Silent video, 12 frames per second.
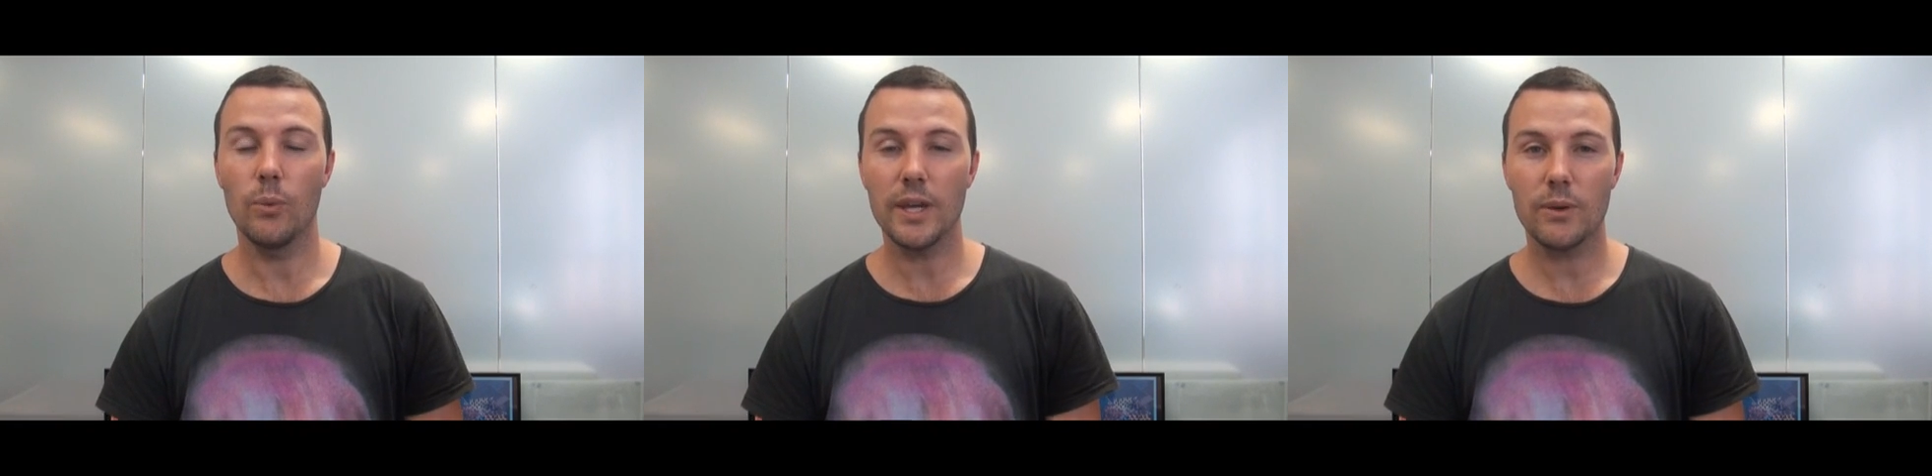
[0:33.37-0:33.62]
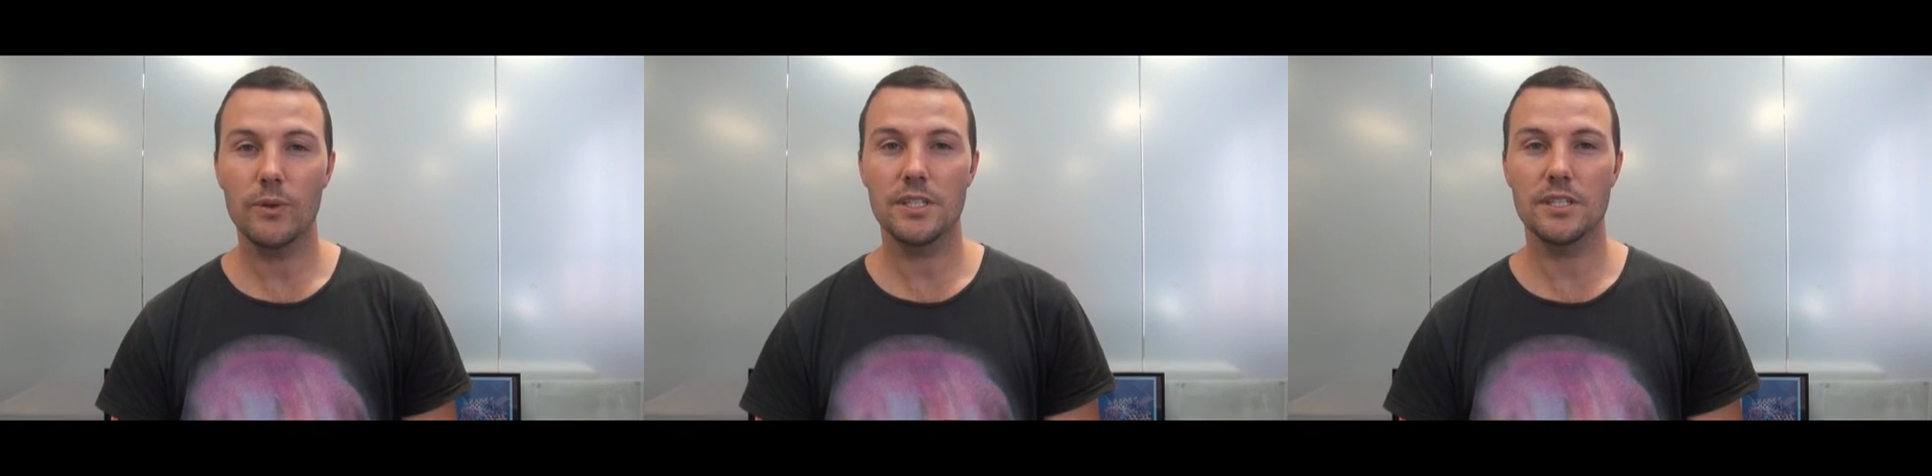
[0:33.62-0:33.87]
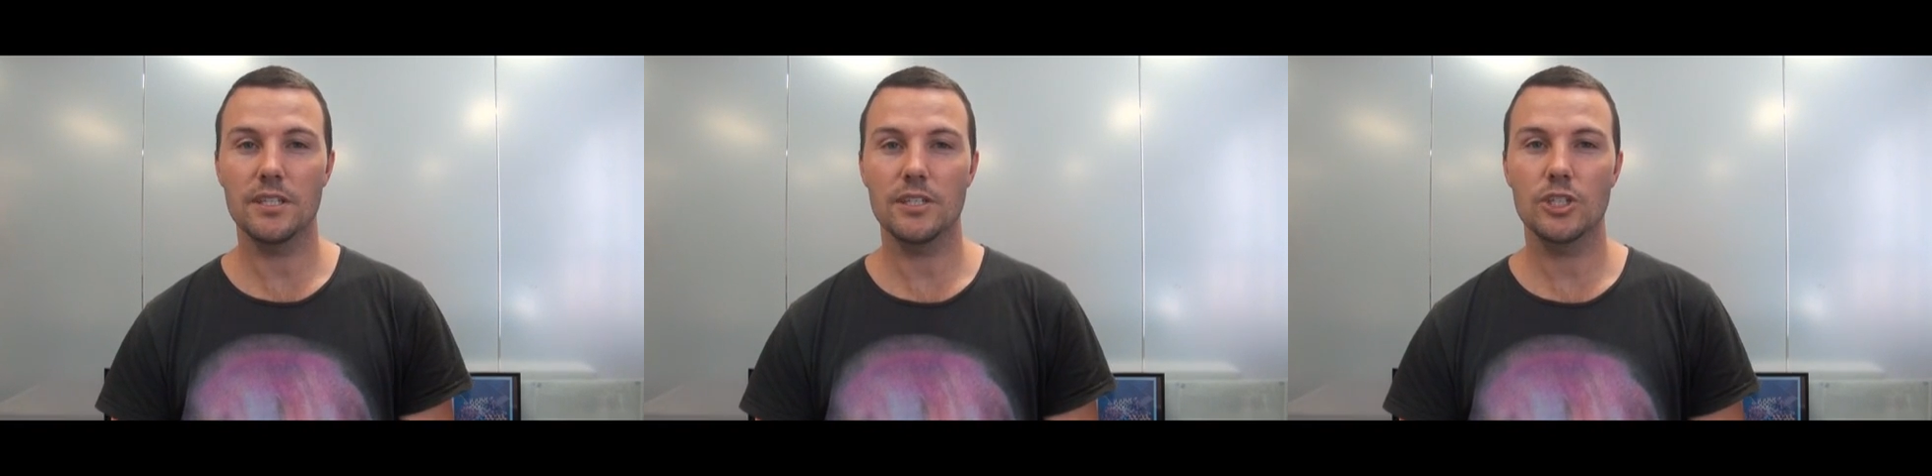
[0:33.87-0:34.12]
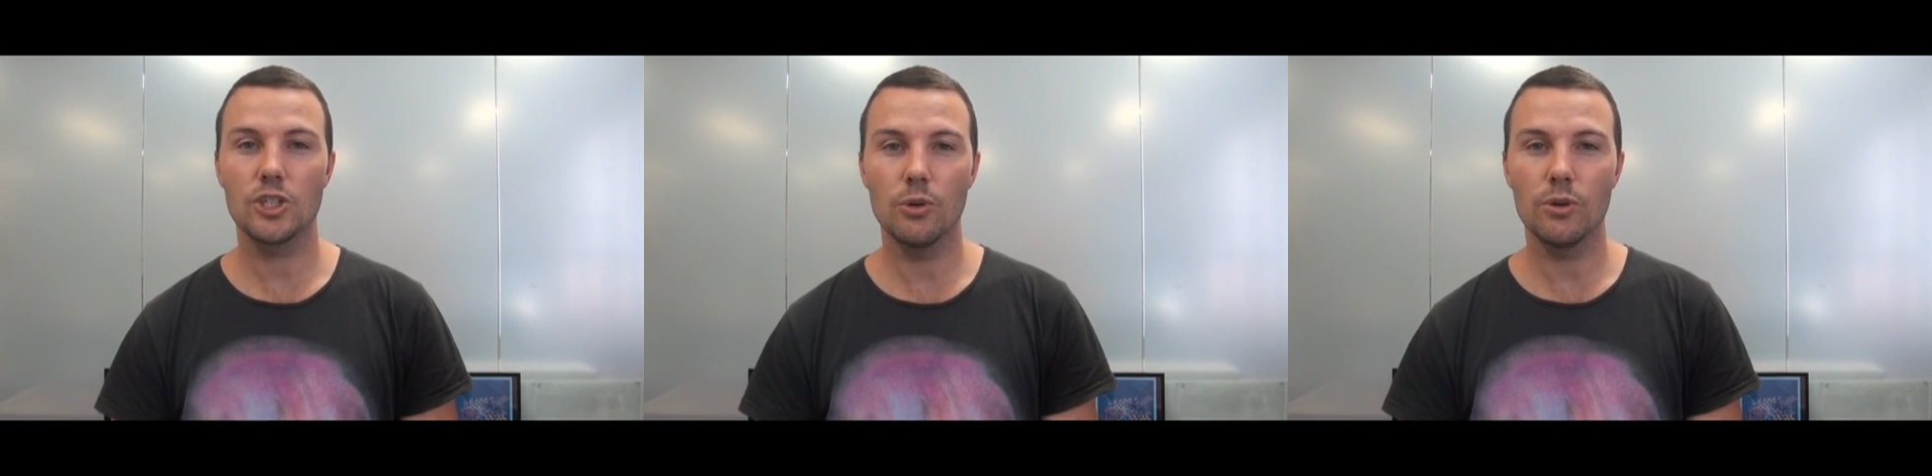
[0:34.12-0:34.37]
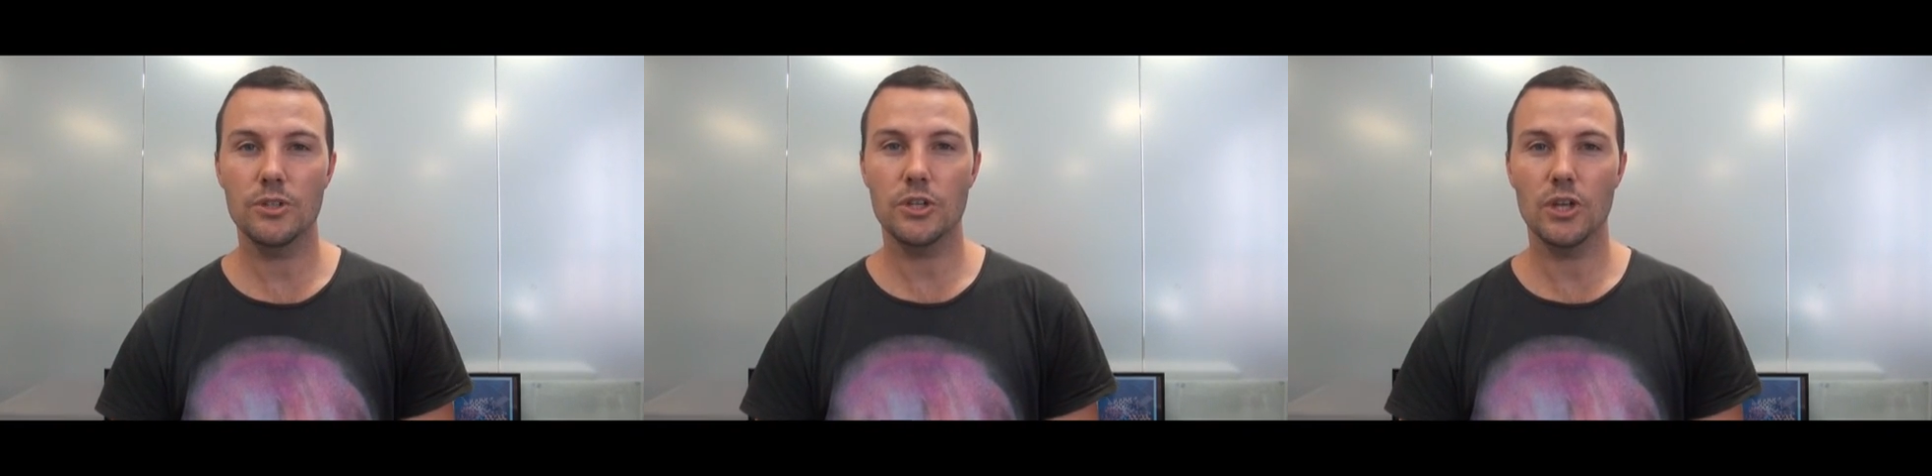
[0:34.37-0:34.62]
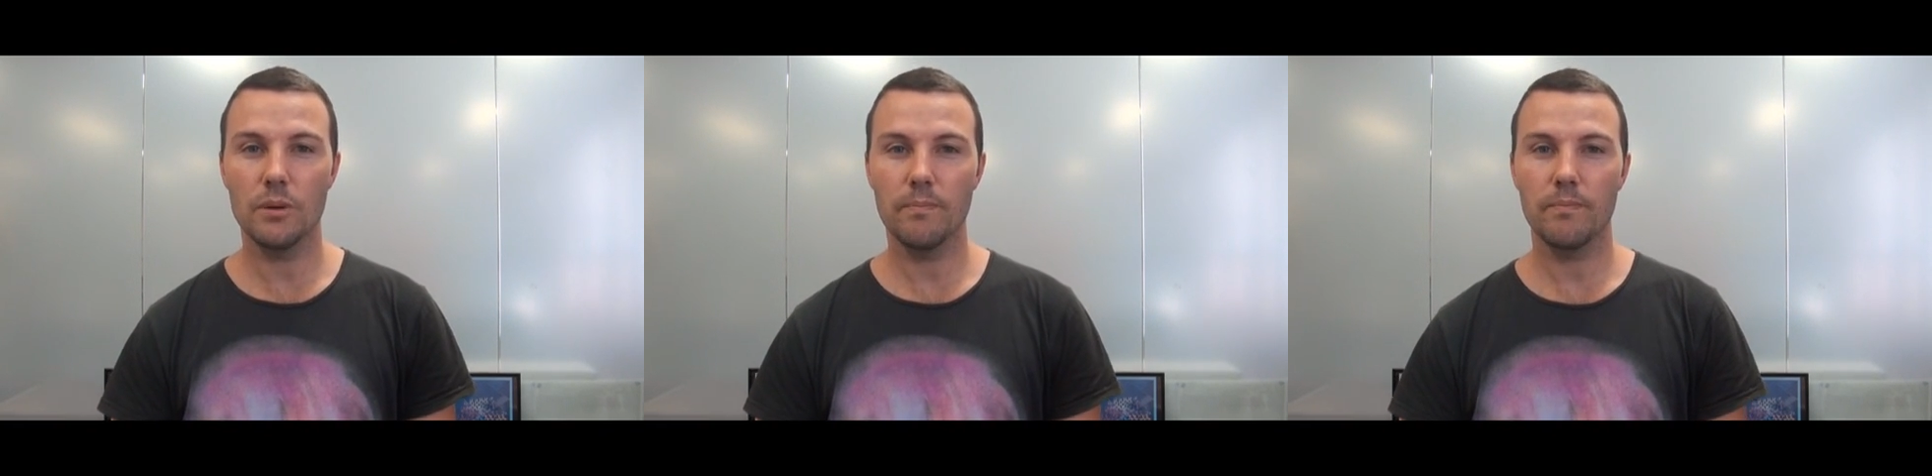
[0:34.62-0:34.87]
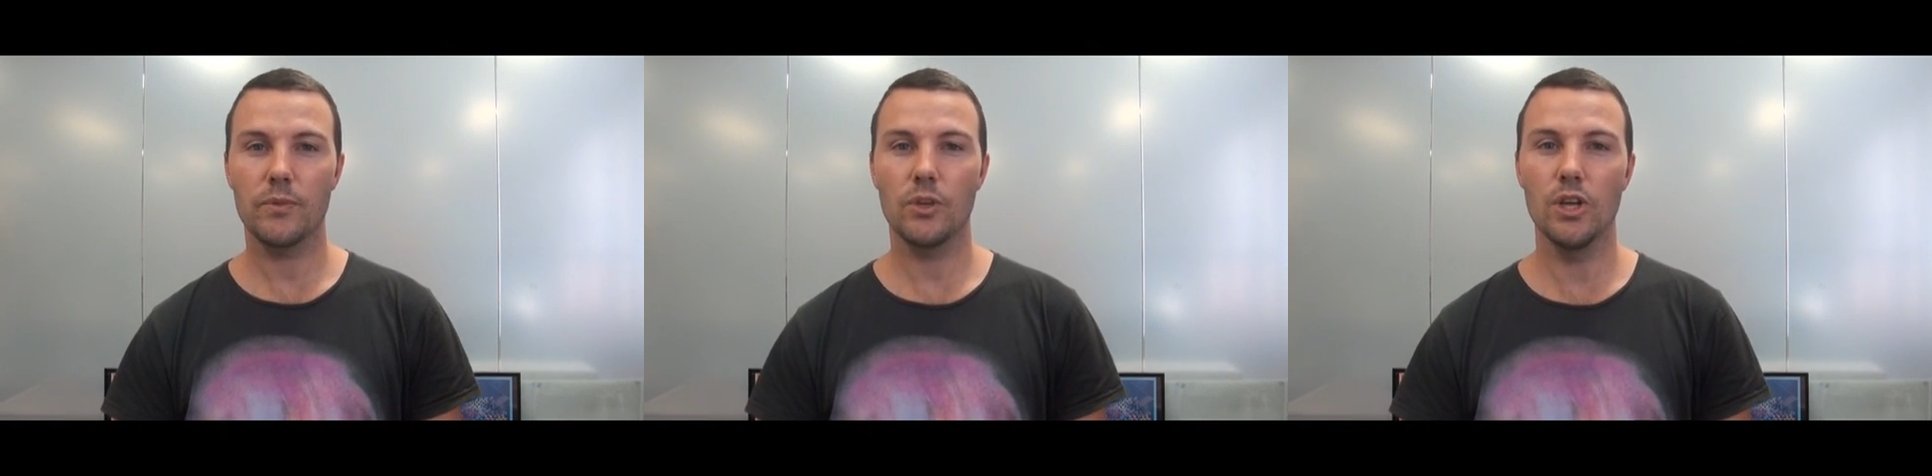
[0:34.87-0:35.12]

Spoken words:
week, which is a short-term